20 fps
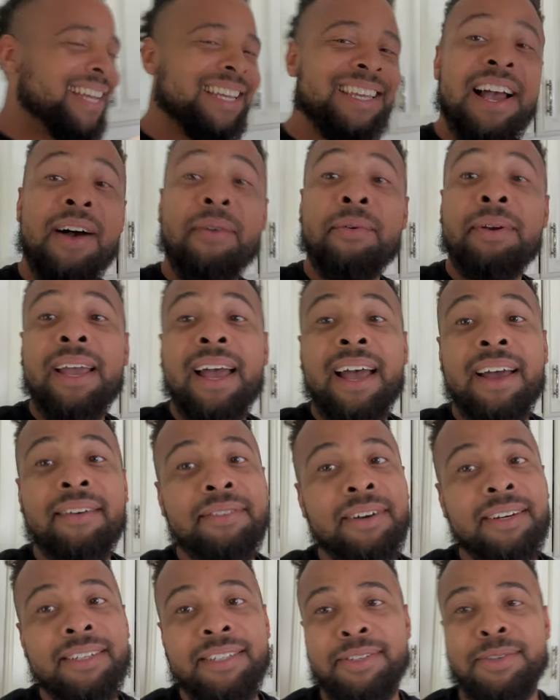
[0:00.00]
Y'all, we
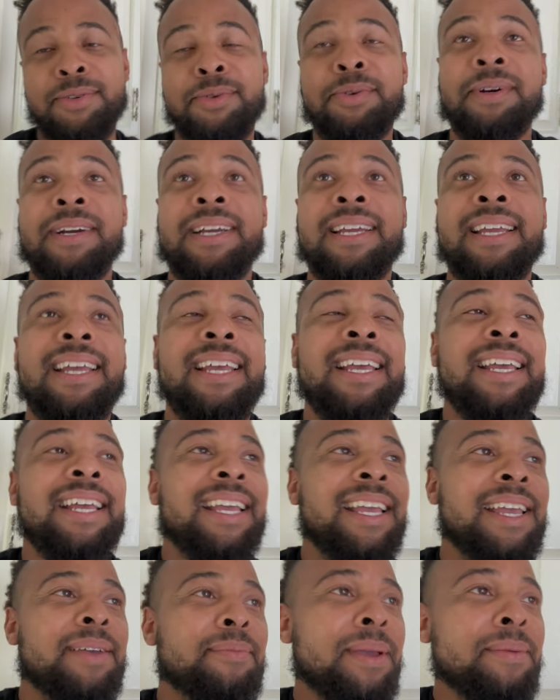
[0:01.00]
have a story.
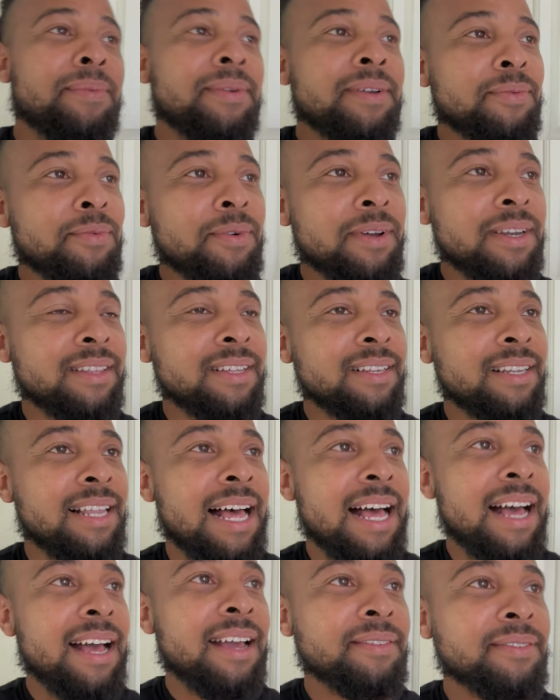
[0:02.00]
And maybe on one of the
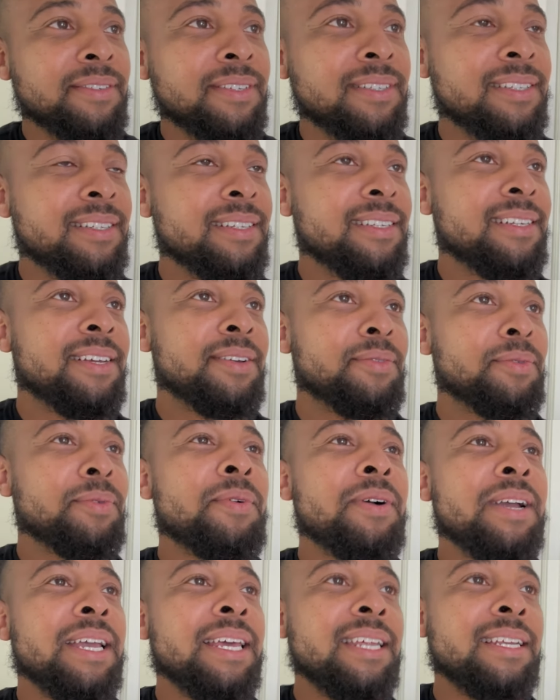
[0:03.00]
lives, we
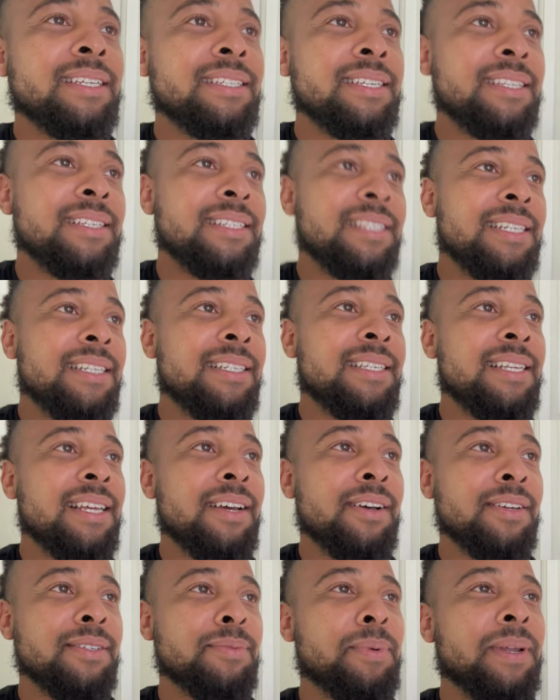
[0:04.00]
won't get into the
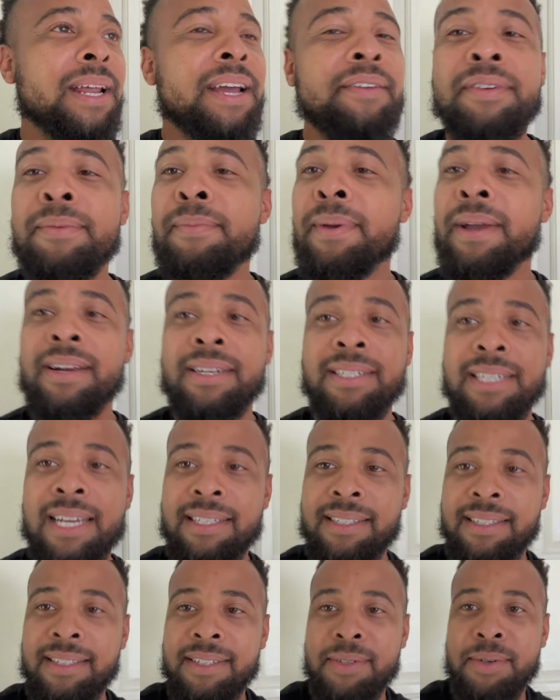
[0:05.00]
details, but every marriage
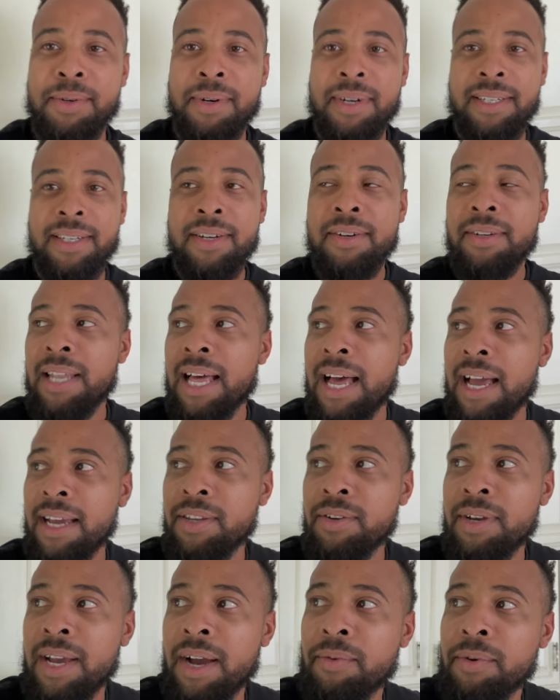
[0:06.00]
has a story. Don't lie,
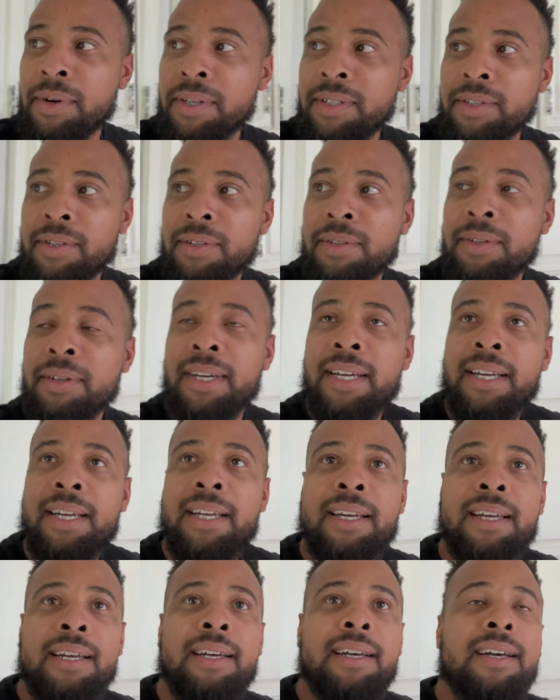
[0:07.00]
you got one too.
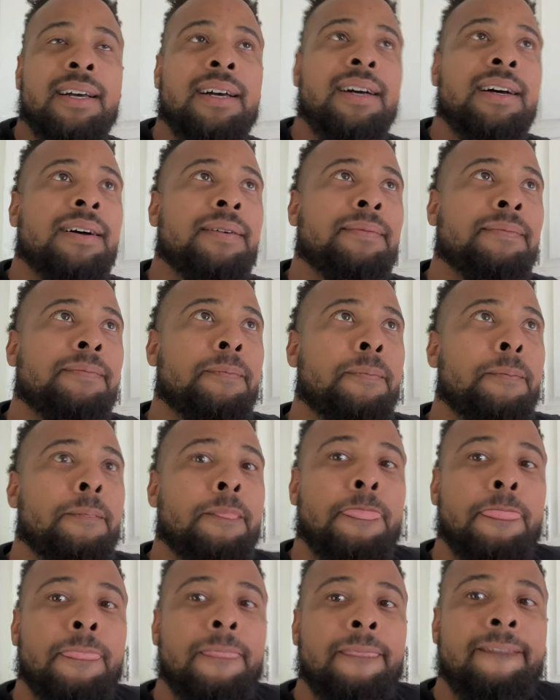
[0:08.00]
Every um, marriage
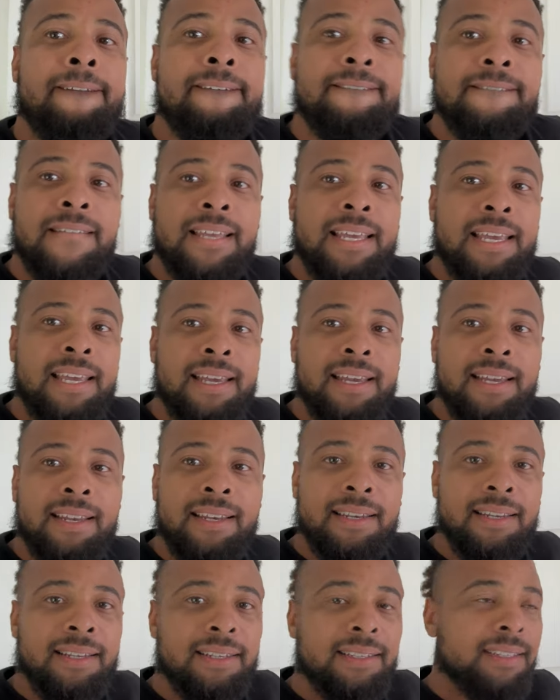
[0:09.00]
that's still together.
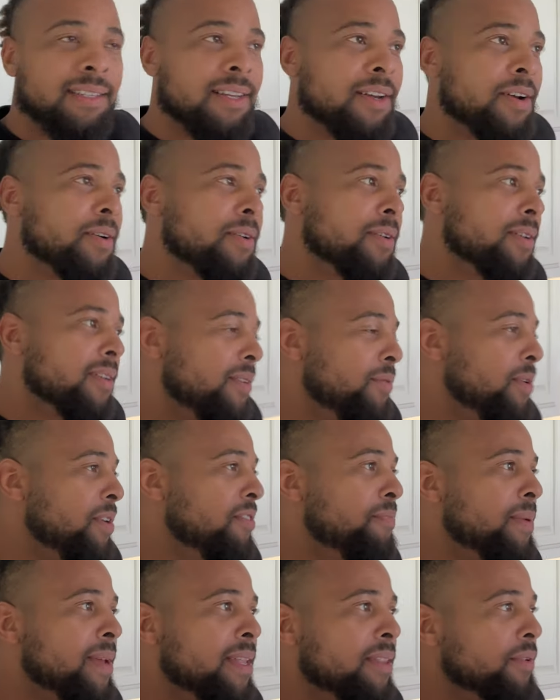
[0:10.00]
And so
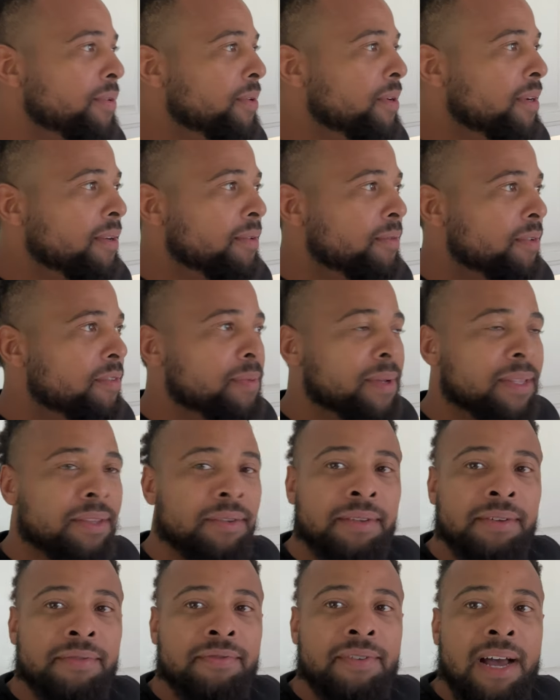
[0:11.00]
we've been years. through it. We've been
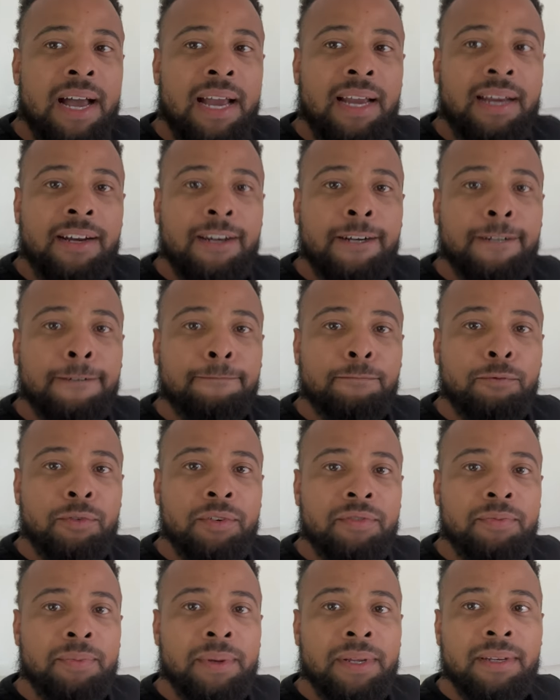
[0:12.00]
through the fire.
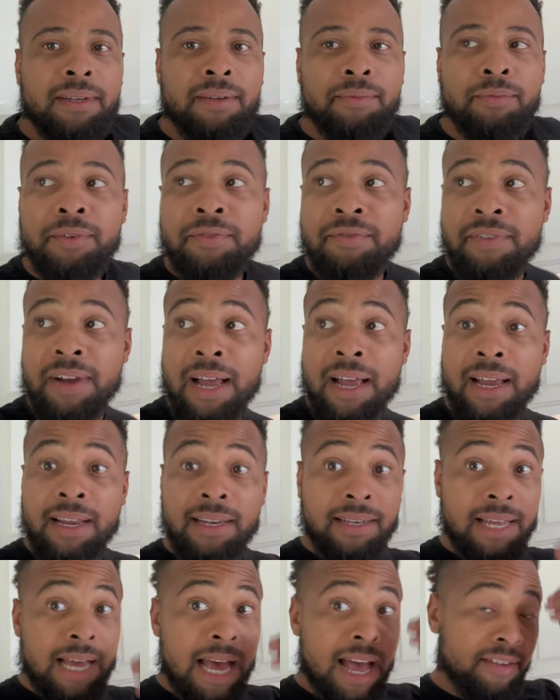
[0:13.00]
We've been
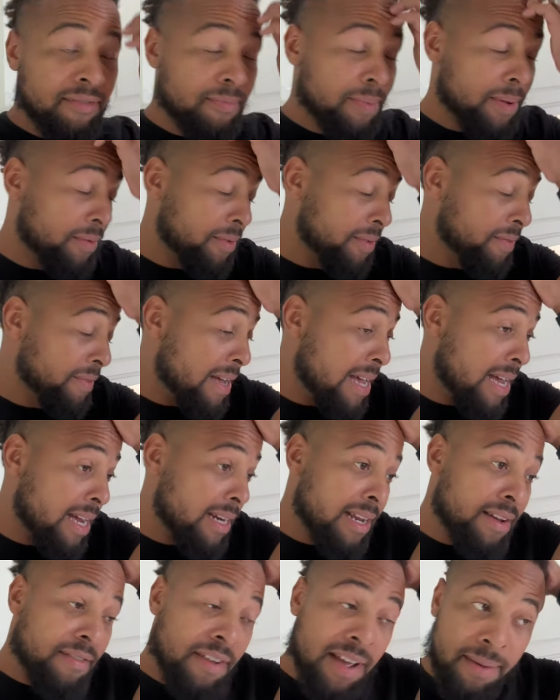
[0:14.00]
refined. I've been
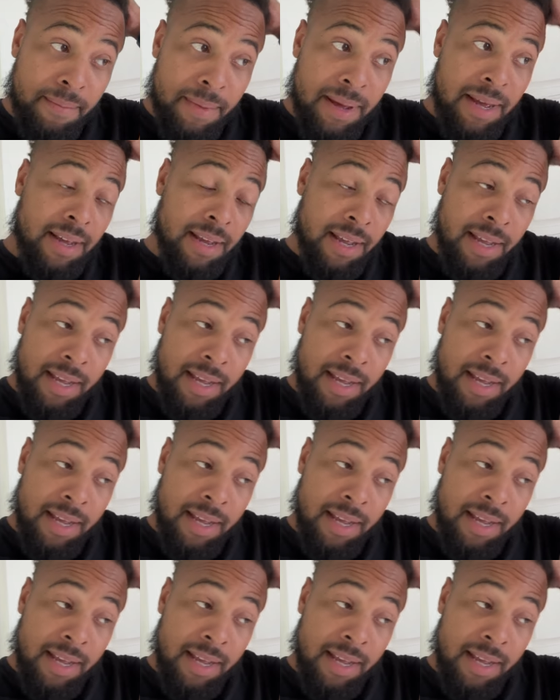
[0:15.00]
refined. I've had my